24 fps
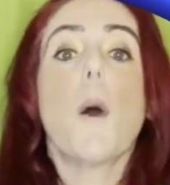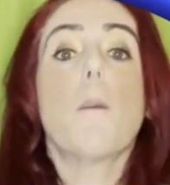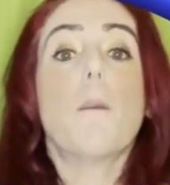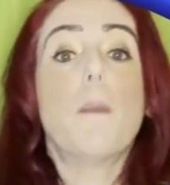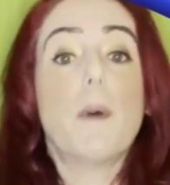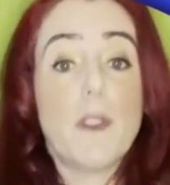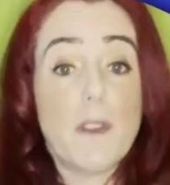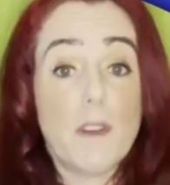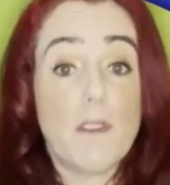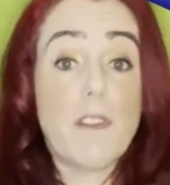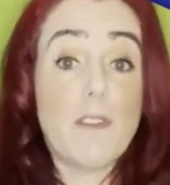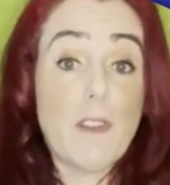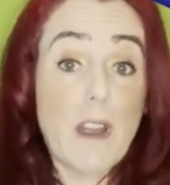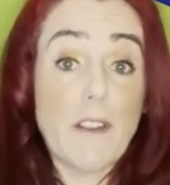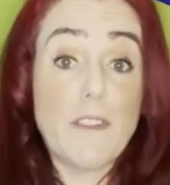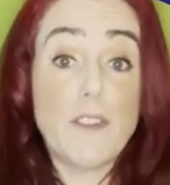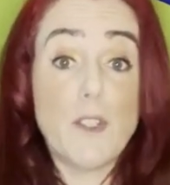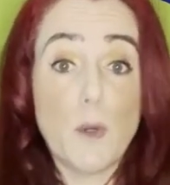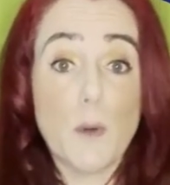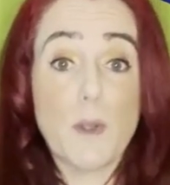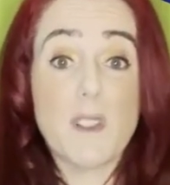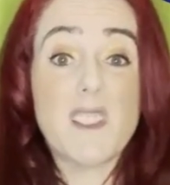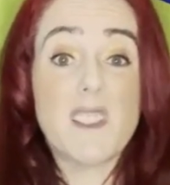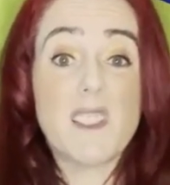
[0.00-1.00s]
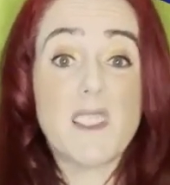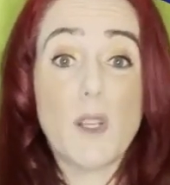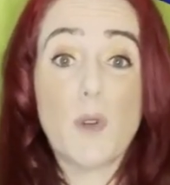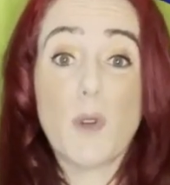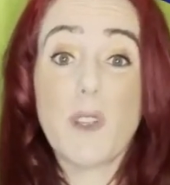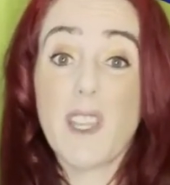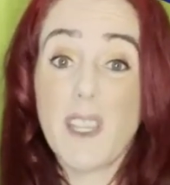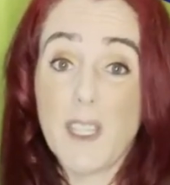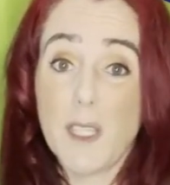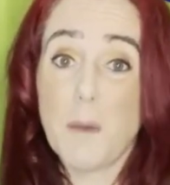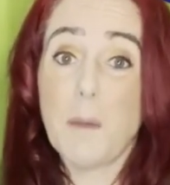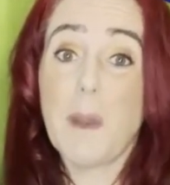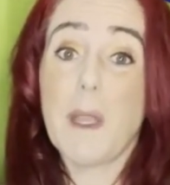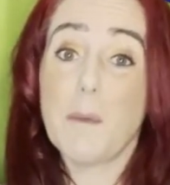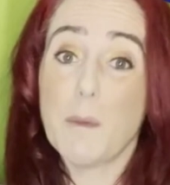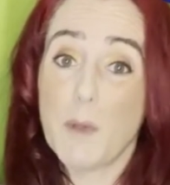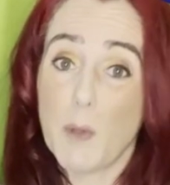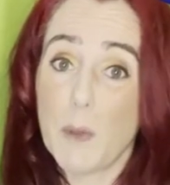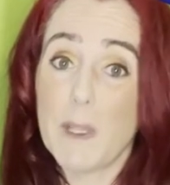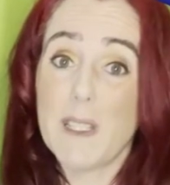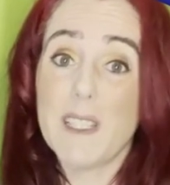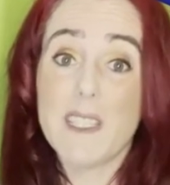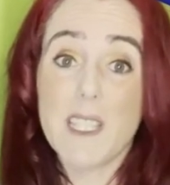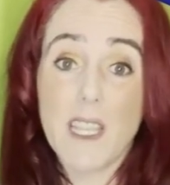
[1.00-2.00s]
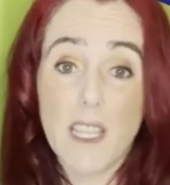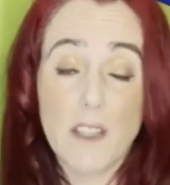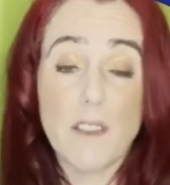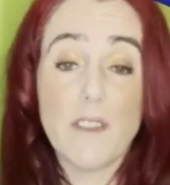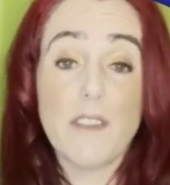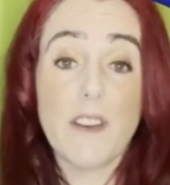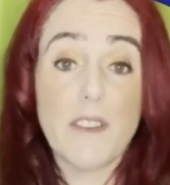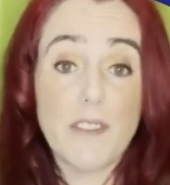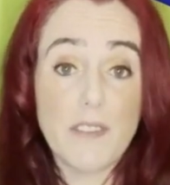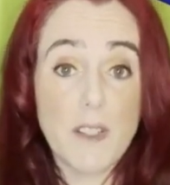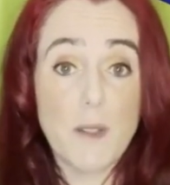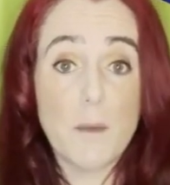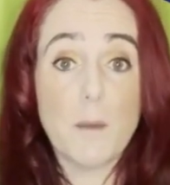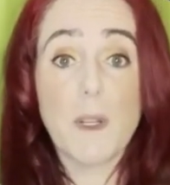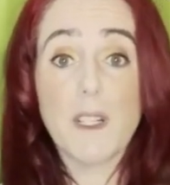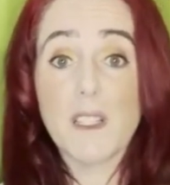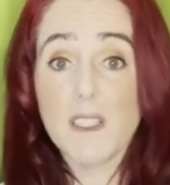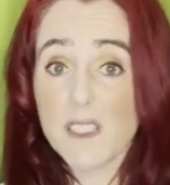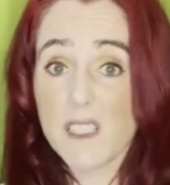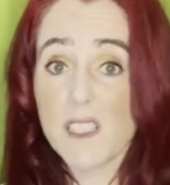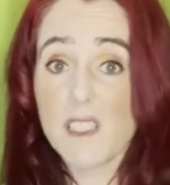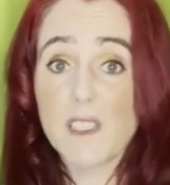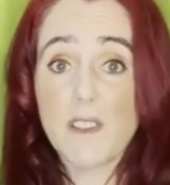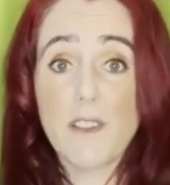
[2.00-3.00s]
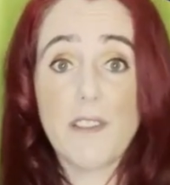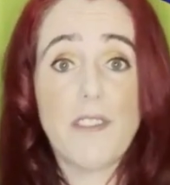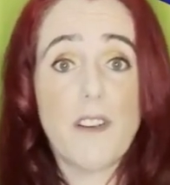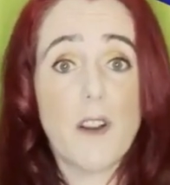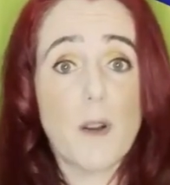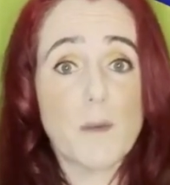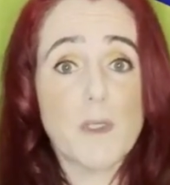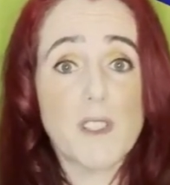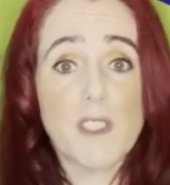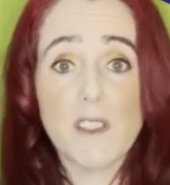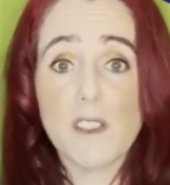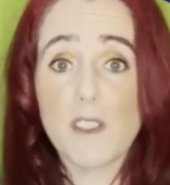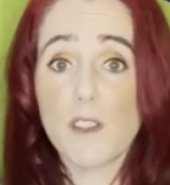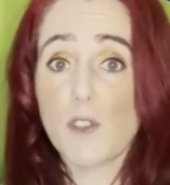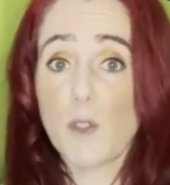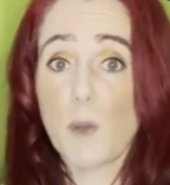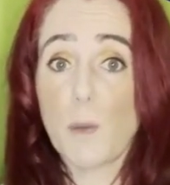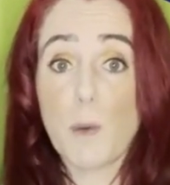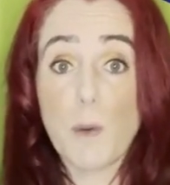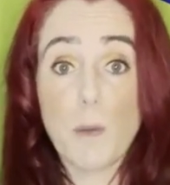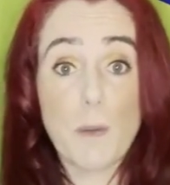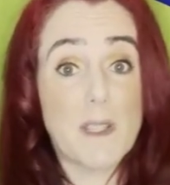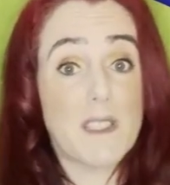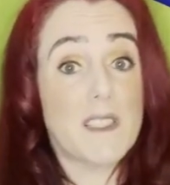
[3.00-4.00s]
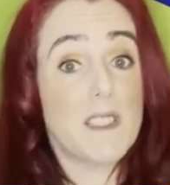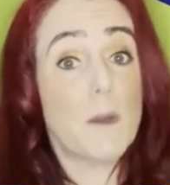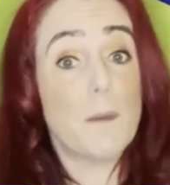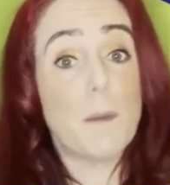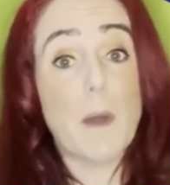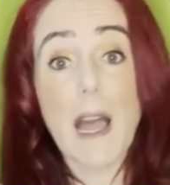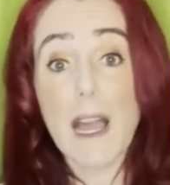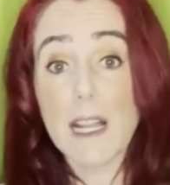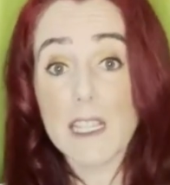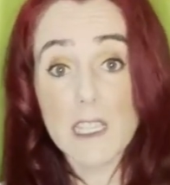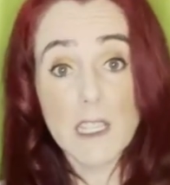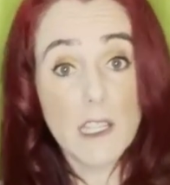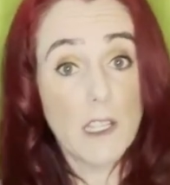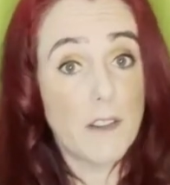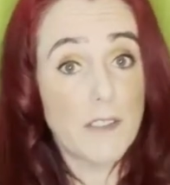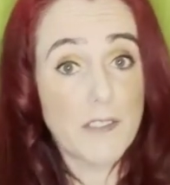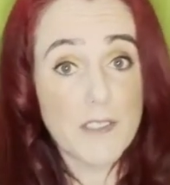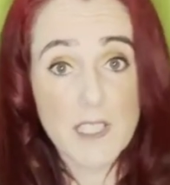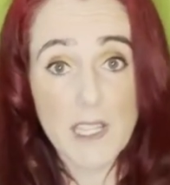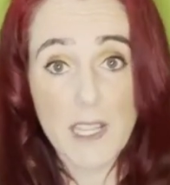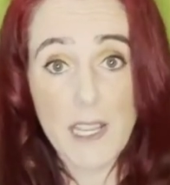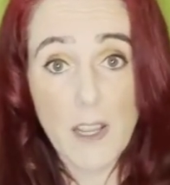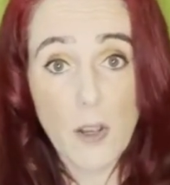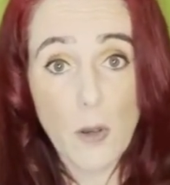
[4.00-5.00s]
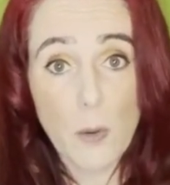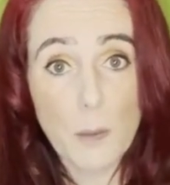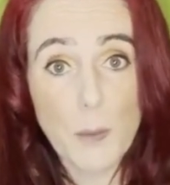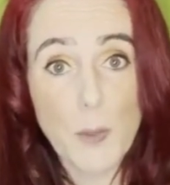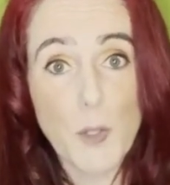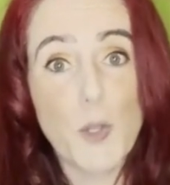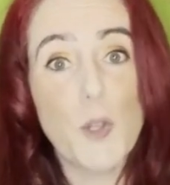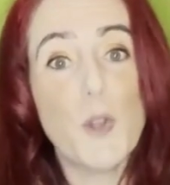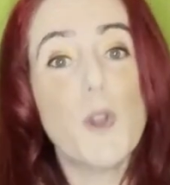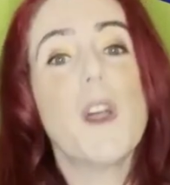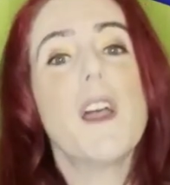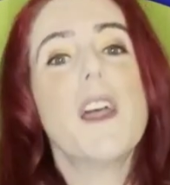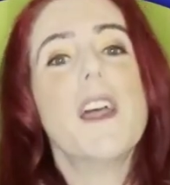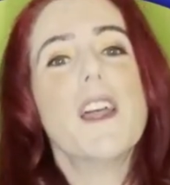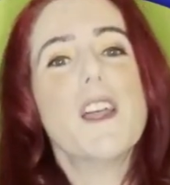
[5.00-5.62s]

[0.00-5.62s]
But if you were to say, okay, you might be waiting 10-15 minutes because the pharmacist is super busy, but I'd love to help you.